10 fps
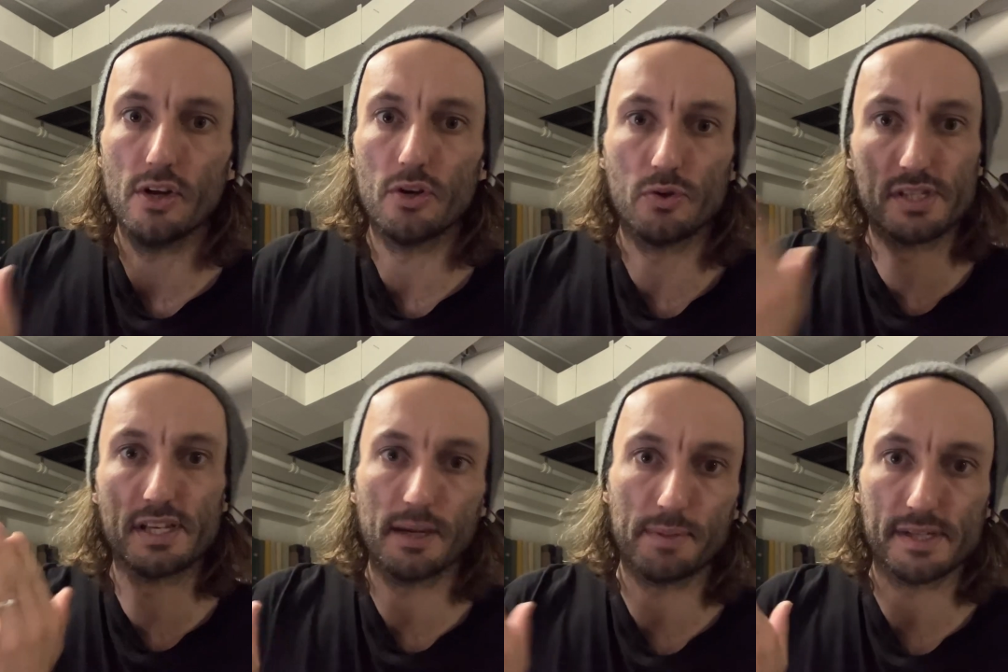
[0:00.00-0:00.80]
who's
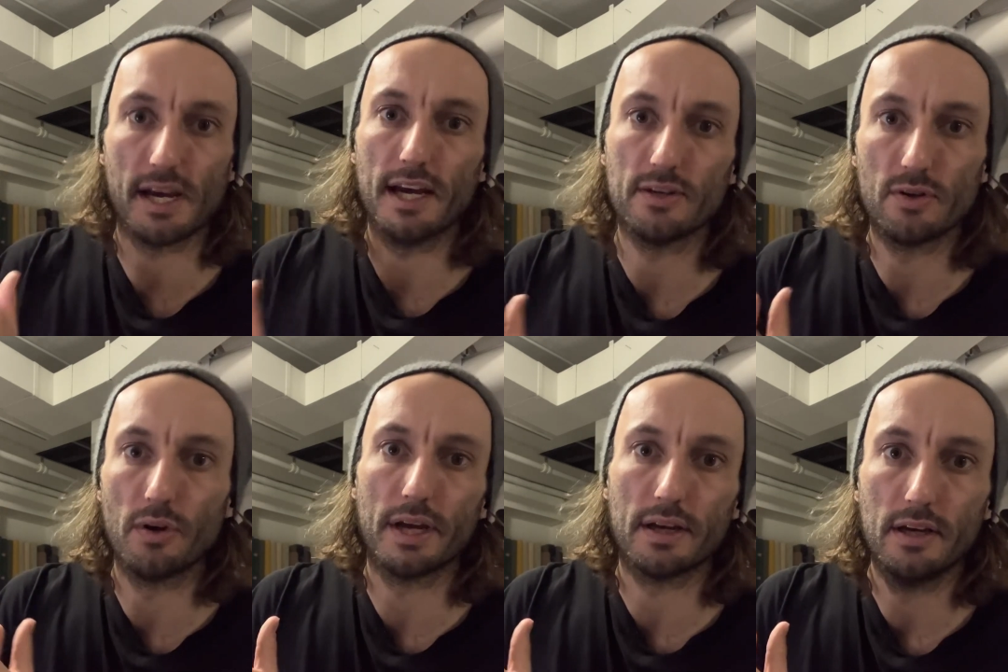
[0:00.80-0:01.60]
sitting beside you
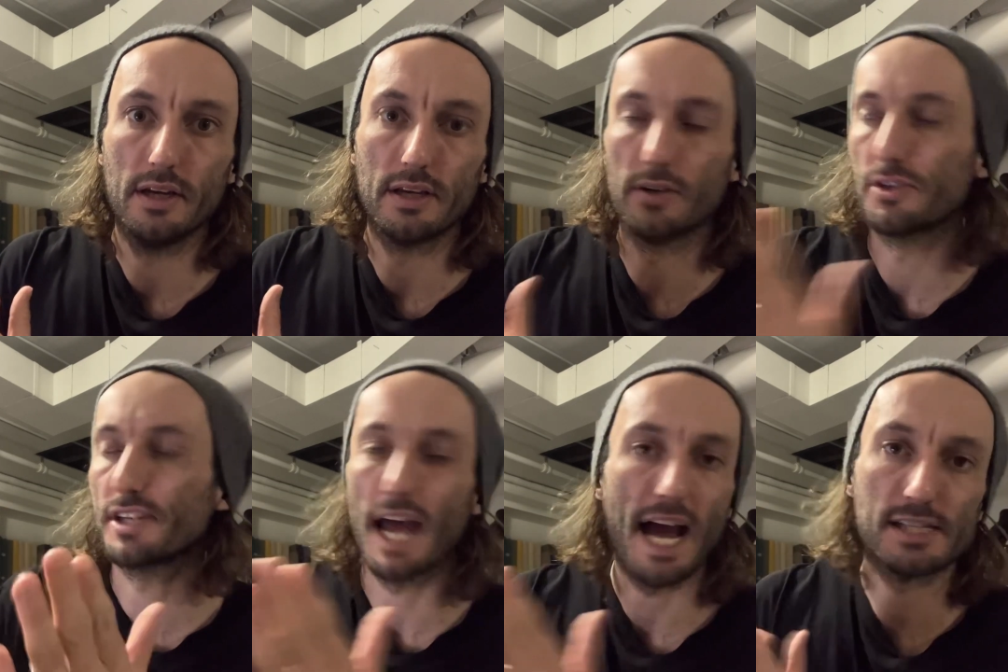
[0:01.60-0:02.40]
going,
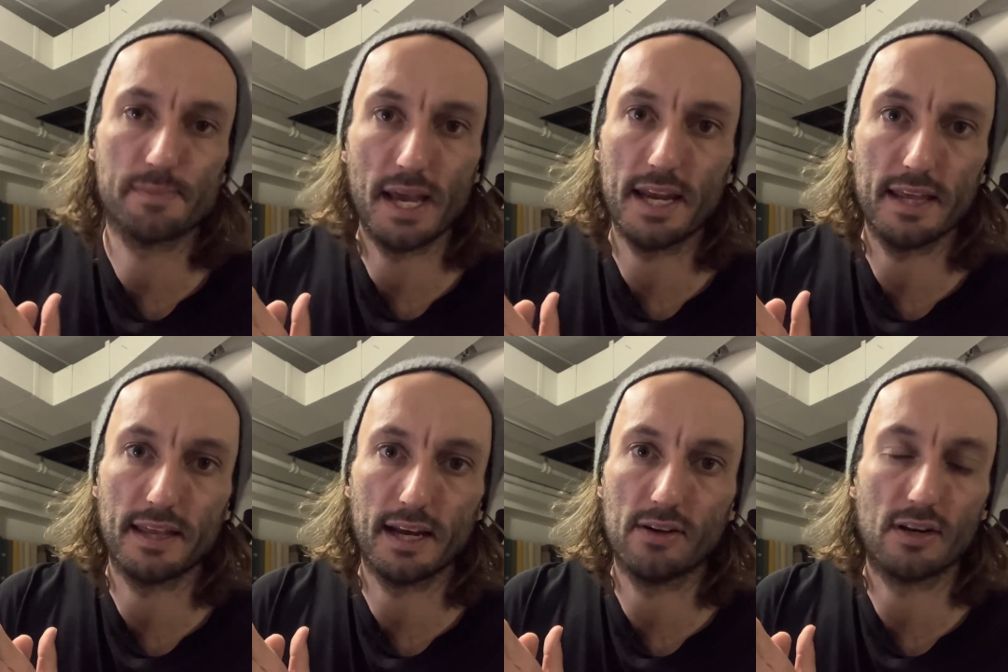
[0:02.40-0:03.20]
just ask me
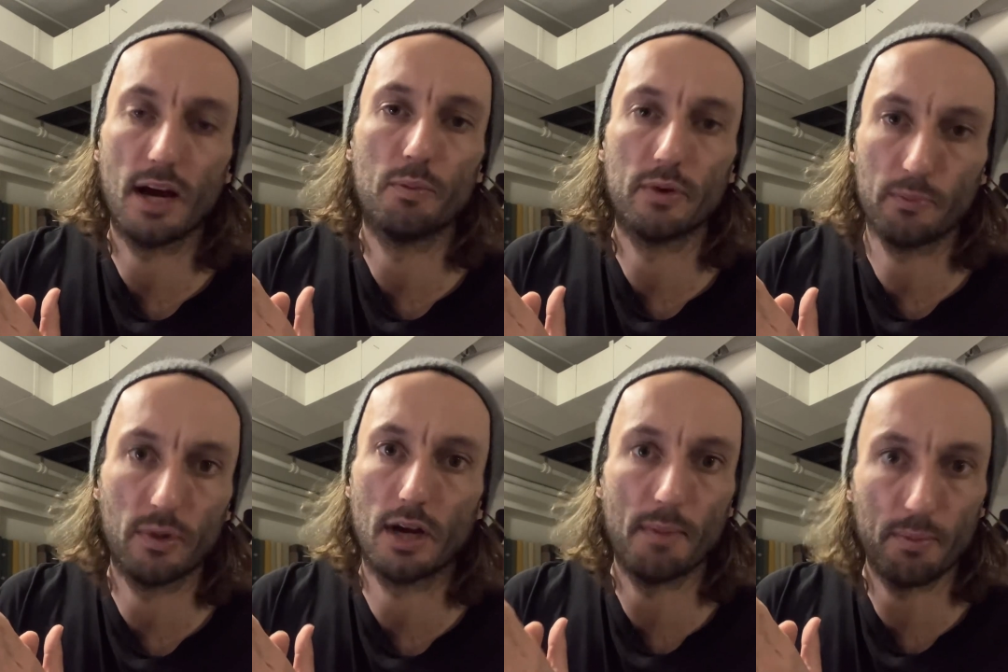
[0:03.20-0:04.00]
anything, I'll
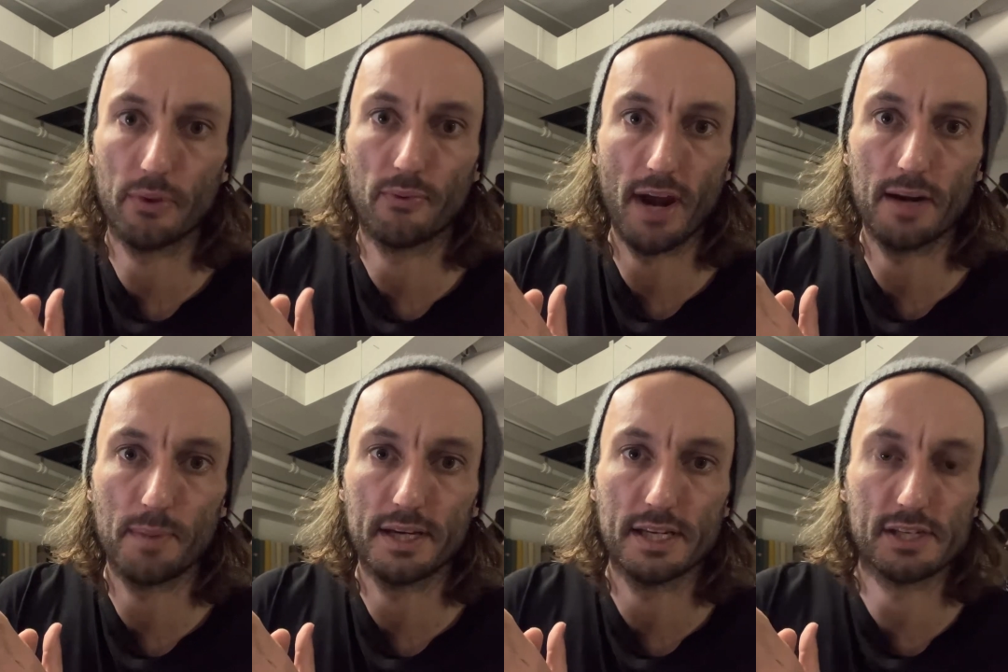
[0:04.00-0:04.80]
come up with random
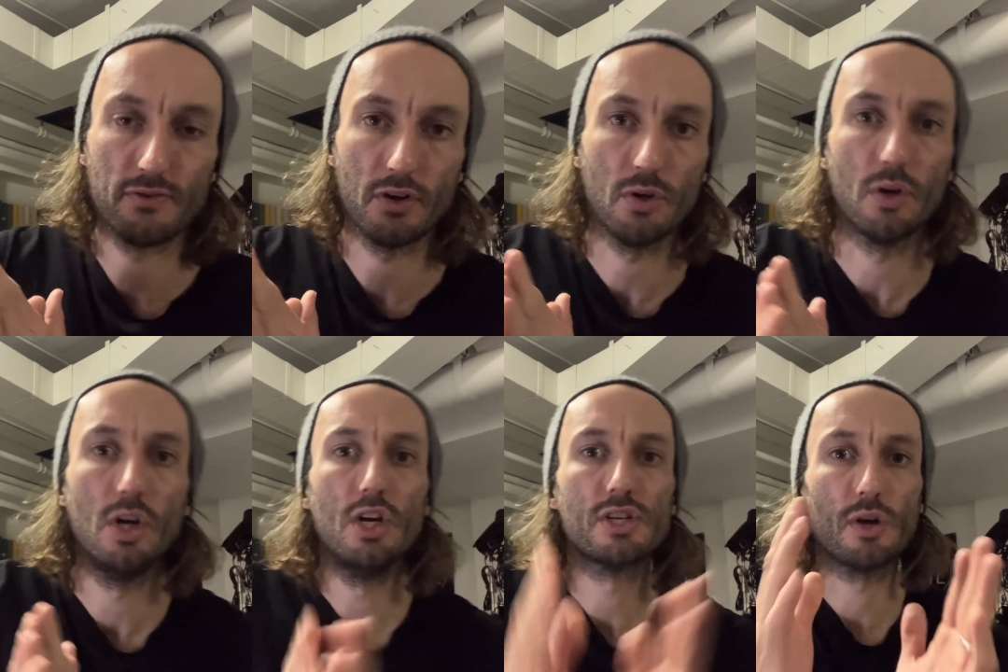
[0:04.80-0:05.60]
ideas for you.
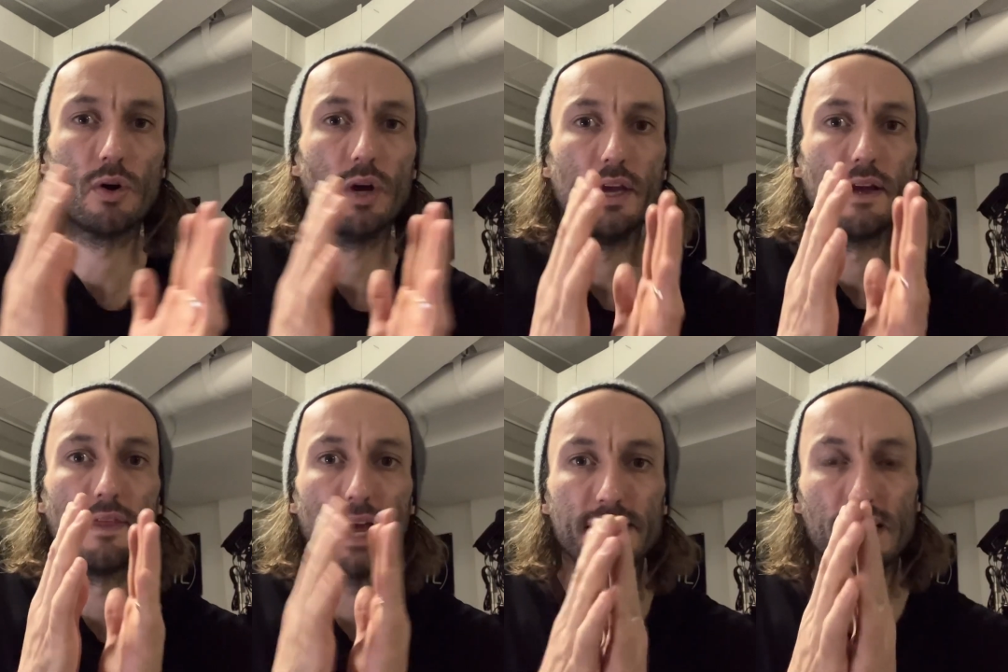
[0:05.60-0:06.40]
So
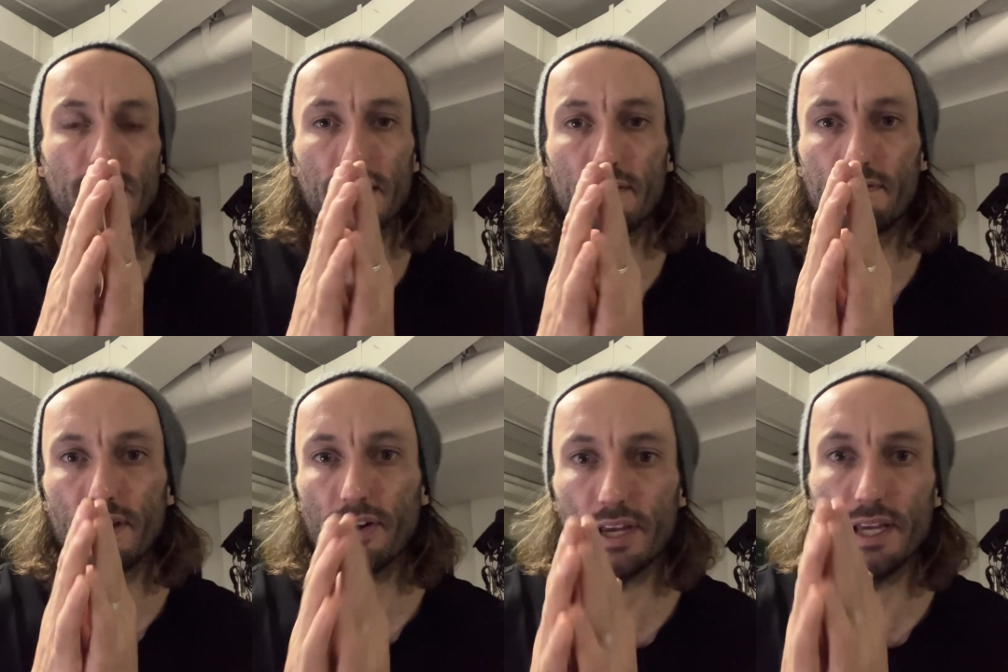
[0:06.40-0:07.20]
that's a
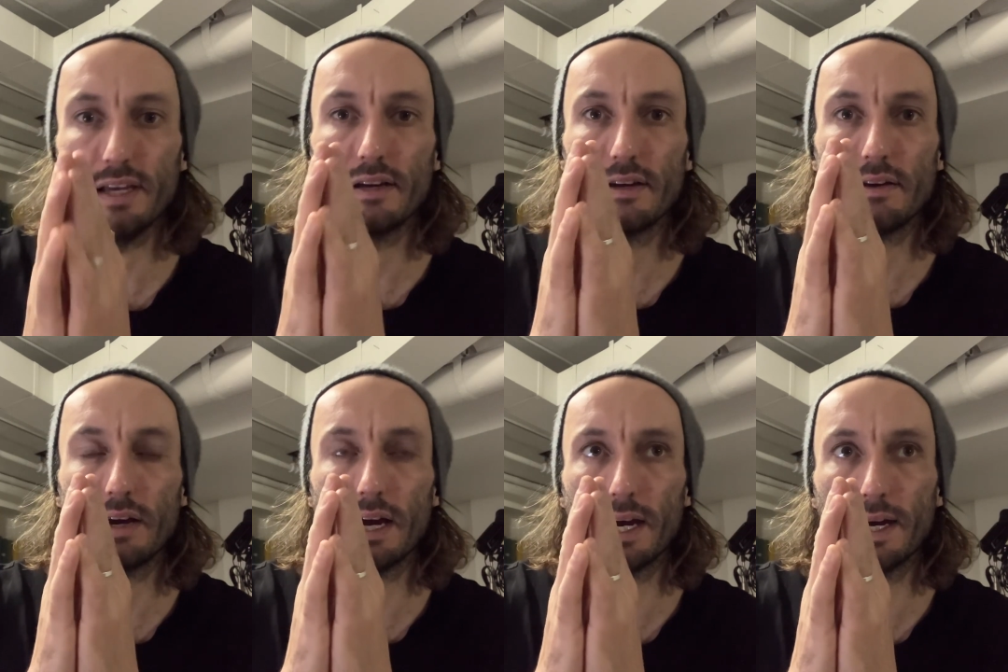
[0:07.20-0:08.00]
very
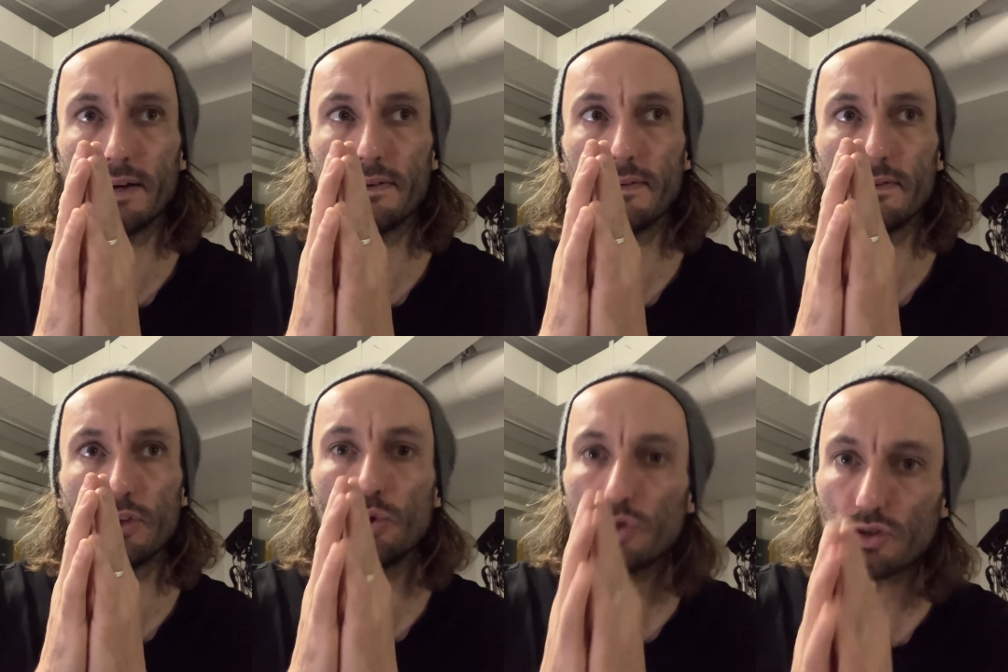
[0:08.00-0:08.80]

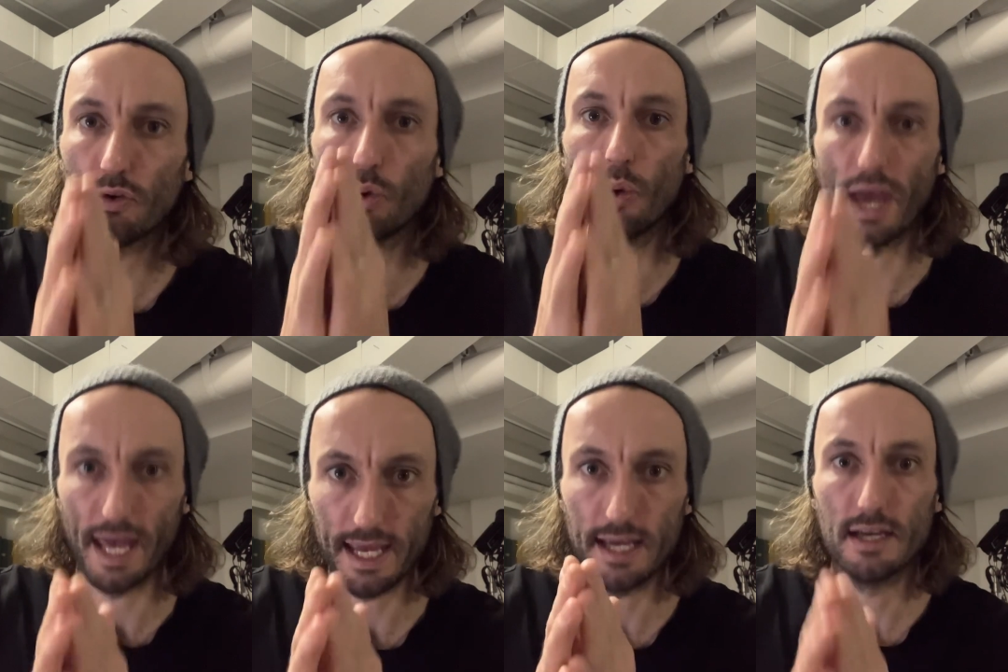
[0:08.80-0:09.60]
useful
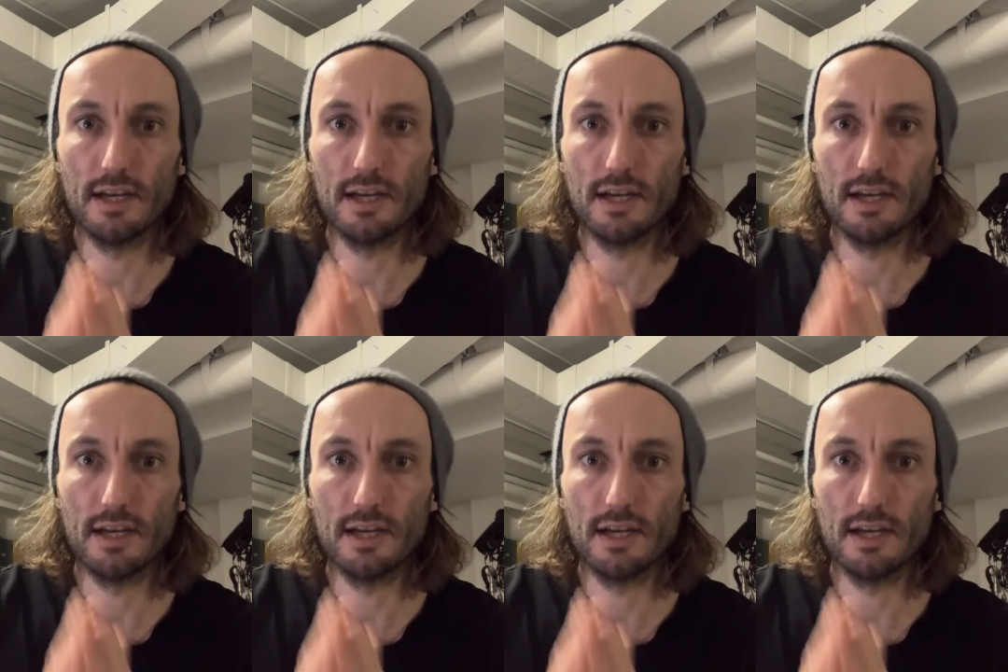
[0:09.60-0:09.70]
way